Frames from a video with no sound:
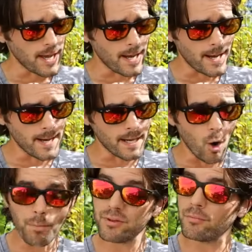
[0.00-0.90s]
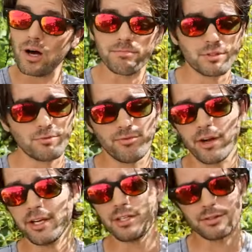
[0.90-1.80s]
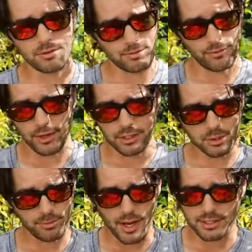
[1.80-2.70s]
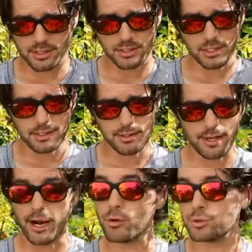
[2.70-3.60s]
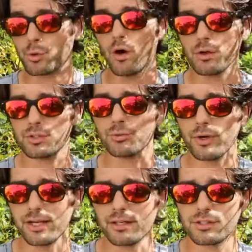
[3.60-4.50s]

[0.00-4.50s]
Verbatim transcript: Uh, open them up, very good, very surprised to see that the arils were also red.